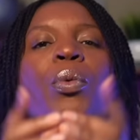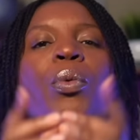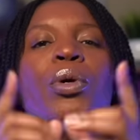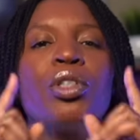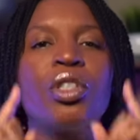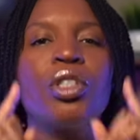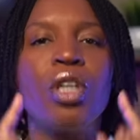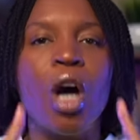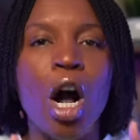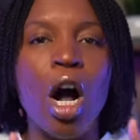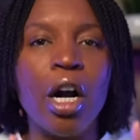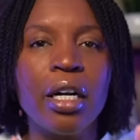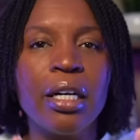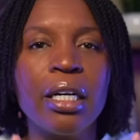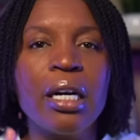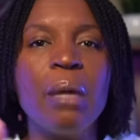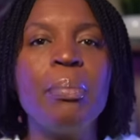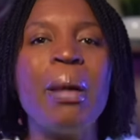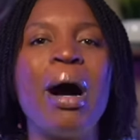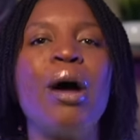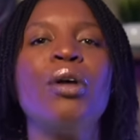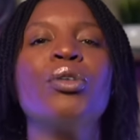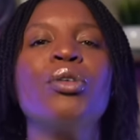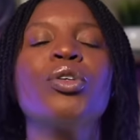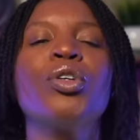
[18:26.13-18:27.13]
We're talking
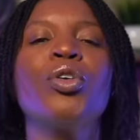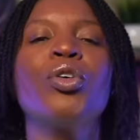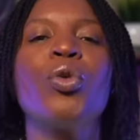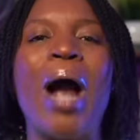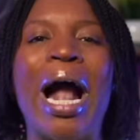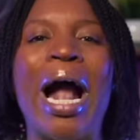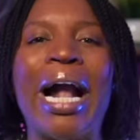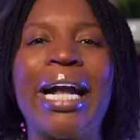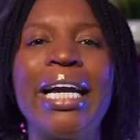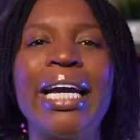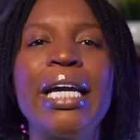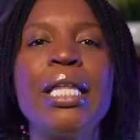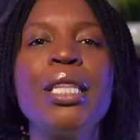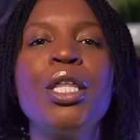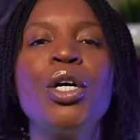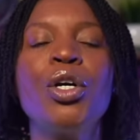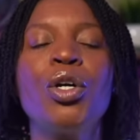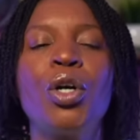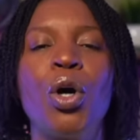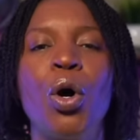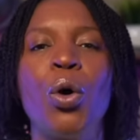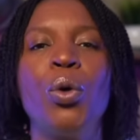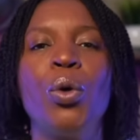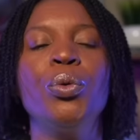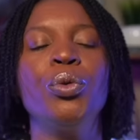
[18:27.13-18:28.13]
about cracking the
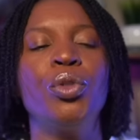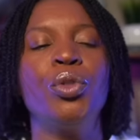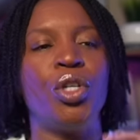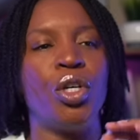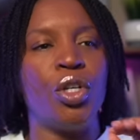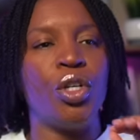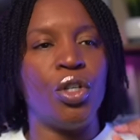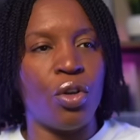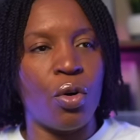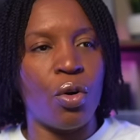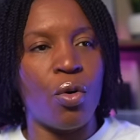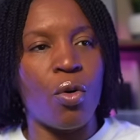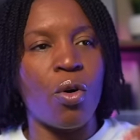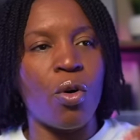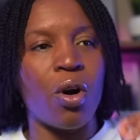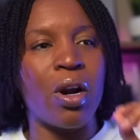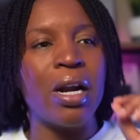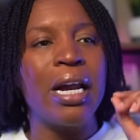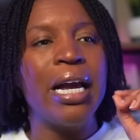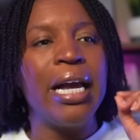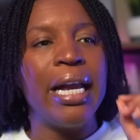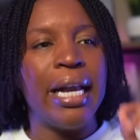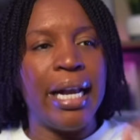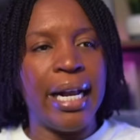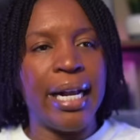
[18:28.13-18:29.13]
code to
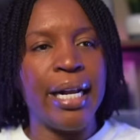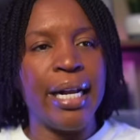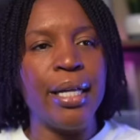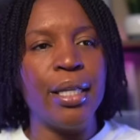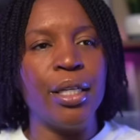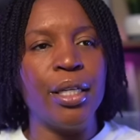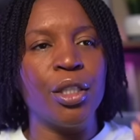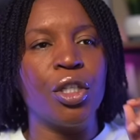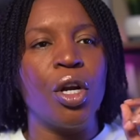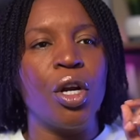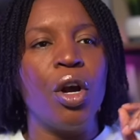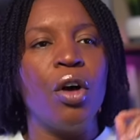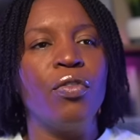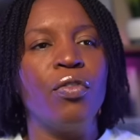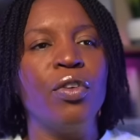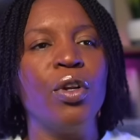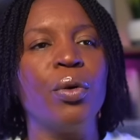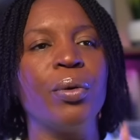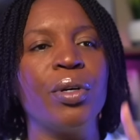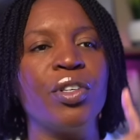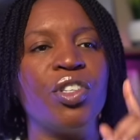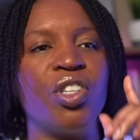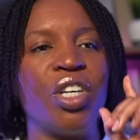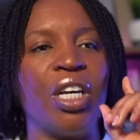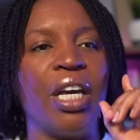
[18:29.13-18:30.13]
your English
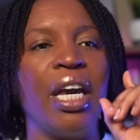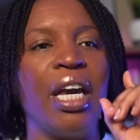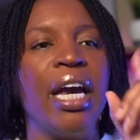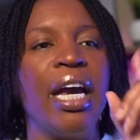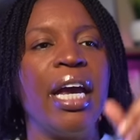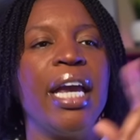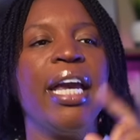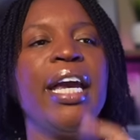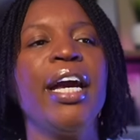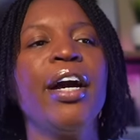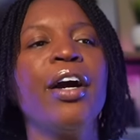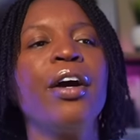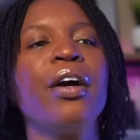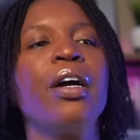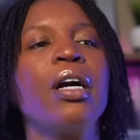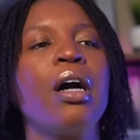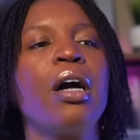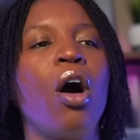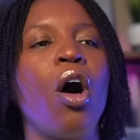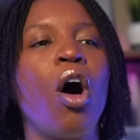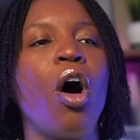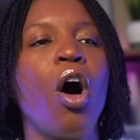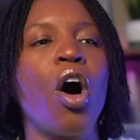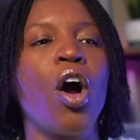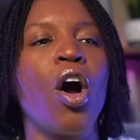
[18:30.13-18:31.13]
fluency. Here
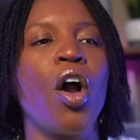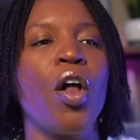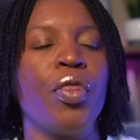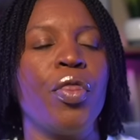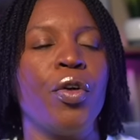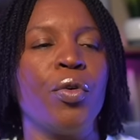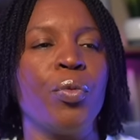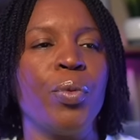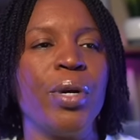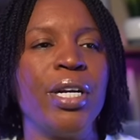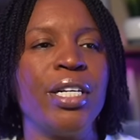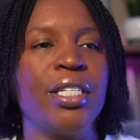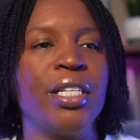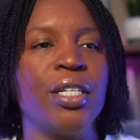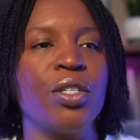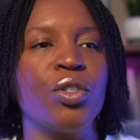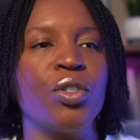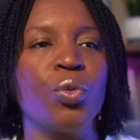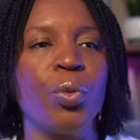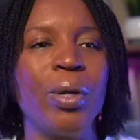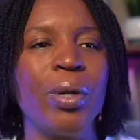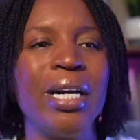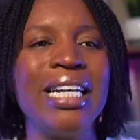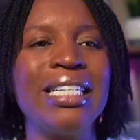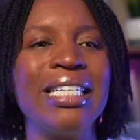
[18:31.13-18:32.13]
are the reasons.
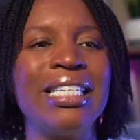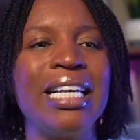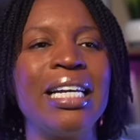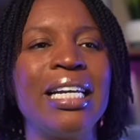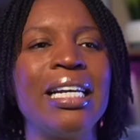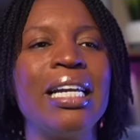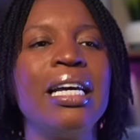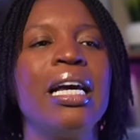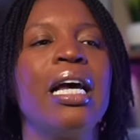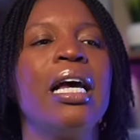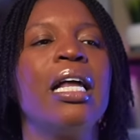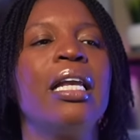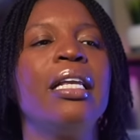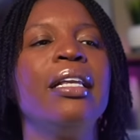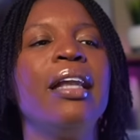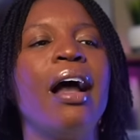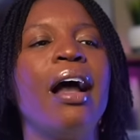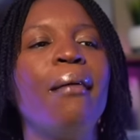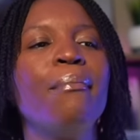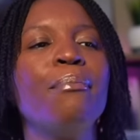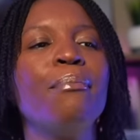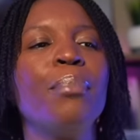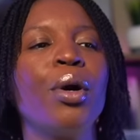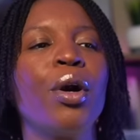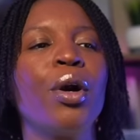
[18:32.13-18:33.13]
Reason
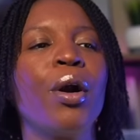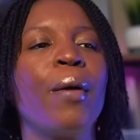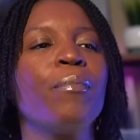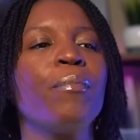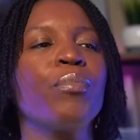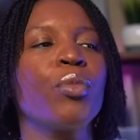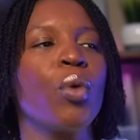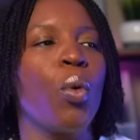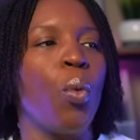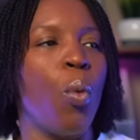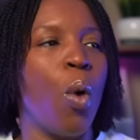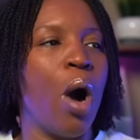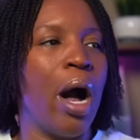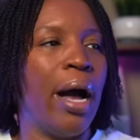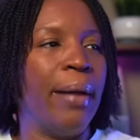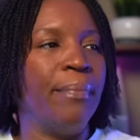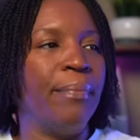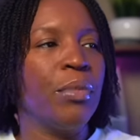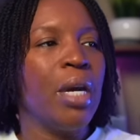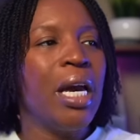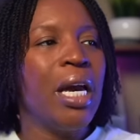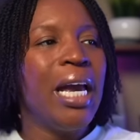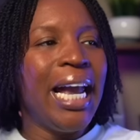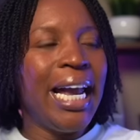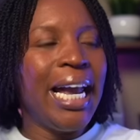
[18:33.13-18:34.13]
number one,
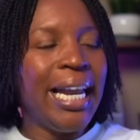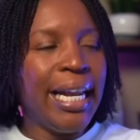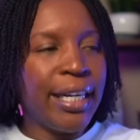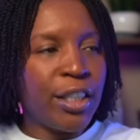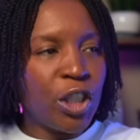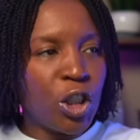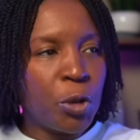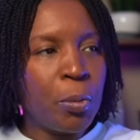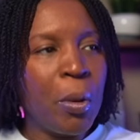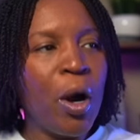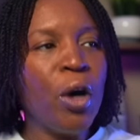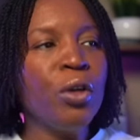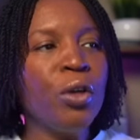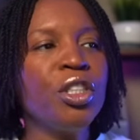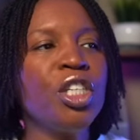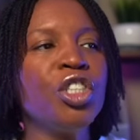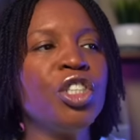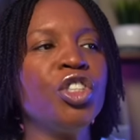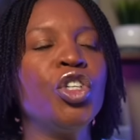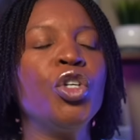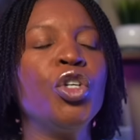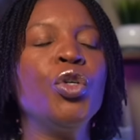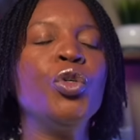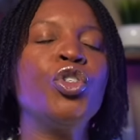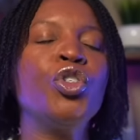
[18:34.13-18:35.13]
it
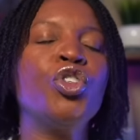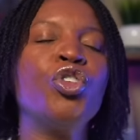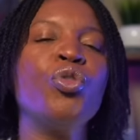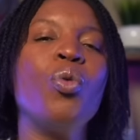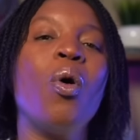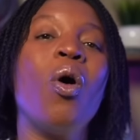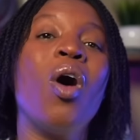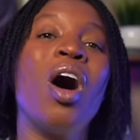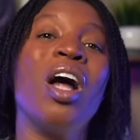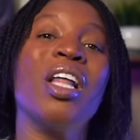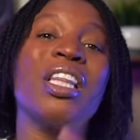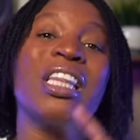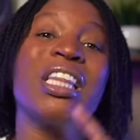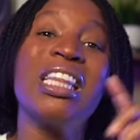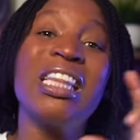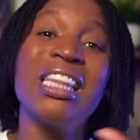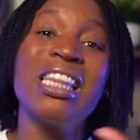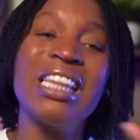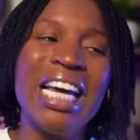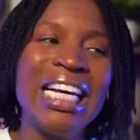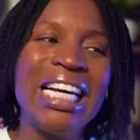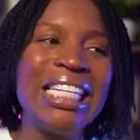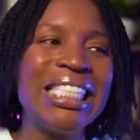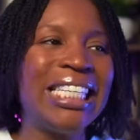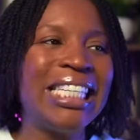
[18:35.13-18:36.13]
exposes you to
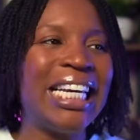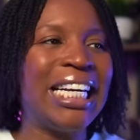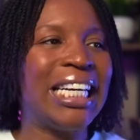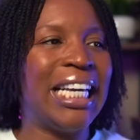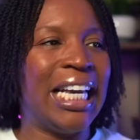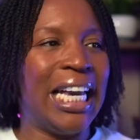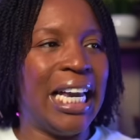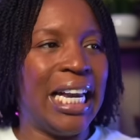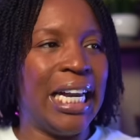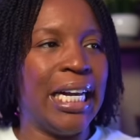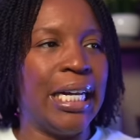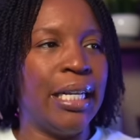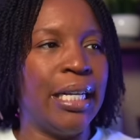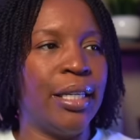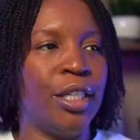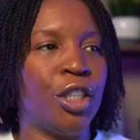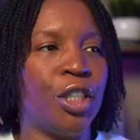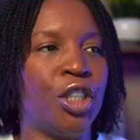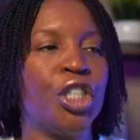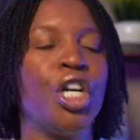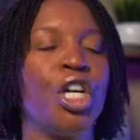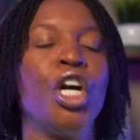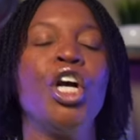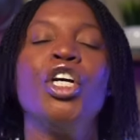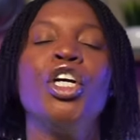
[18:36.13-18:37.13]
authentic
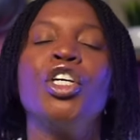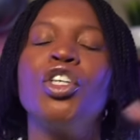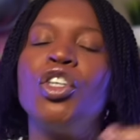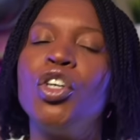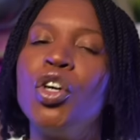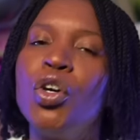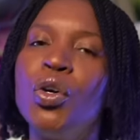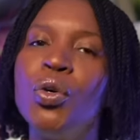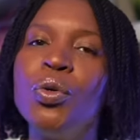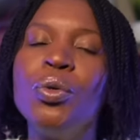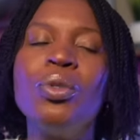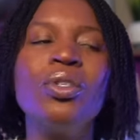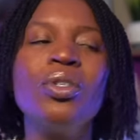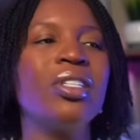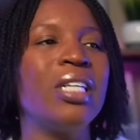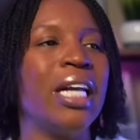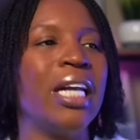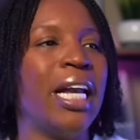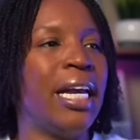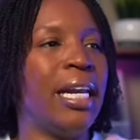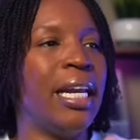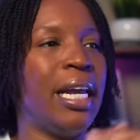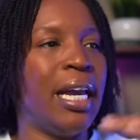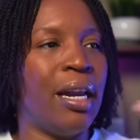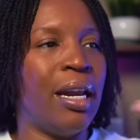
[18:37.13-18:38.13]
English used
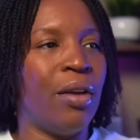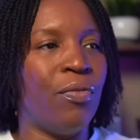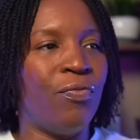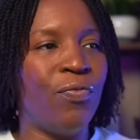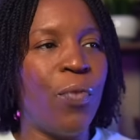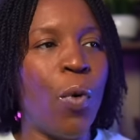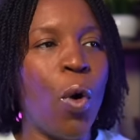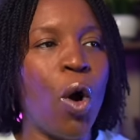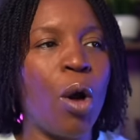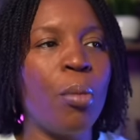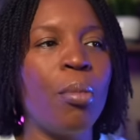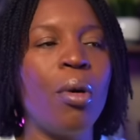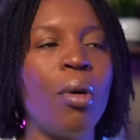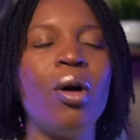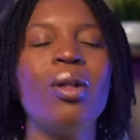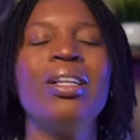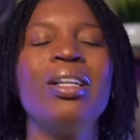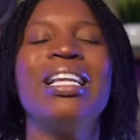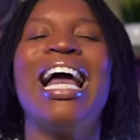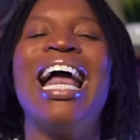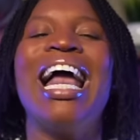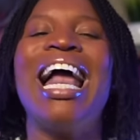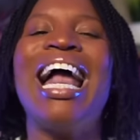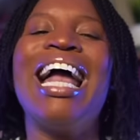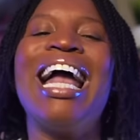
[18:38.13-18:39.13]
in informal,
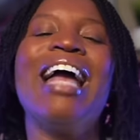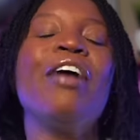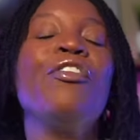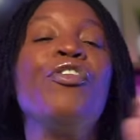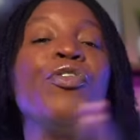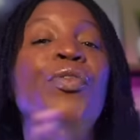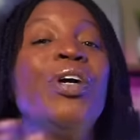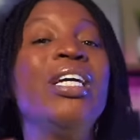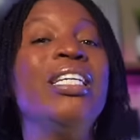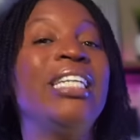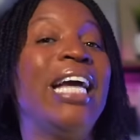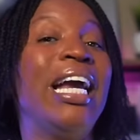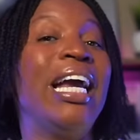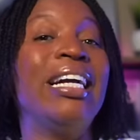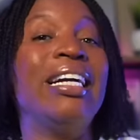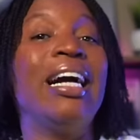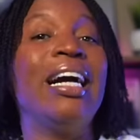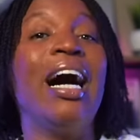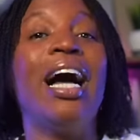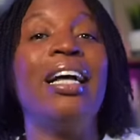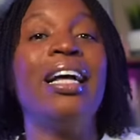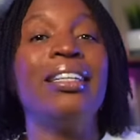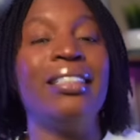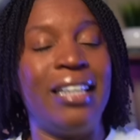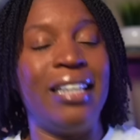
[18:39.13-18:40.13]
everyday
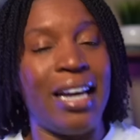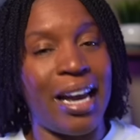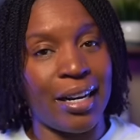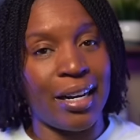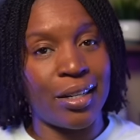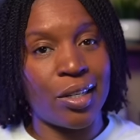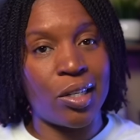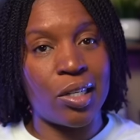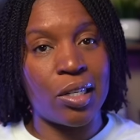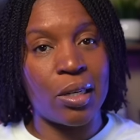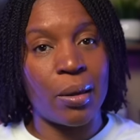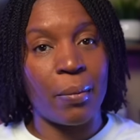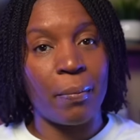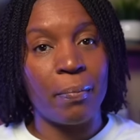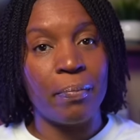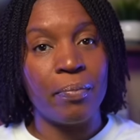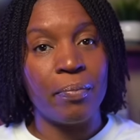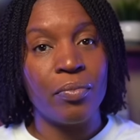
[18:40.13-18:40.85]
contexts.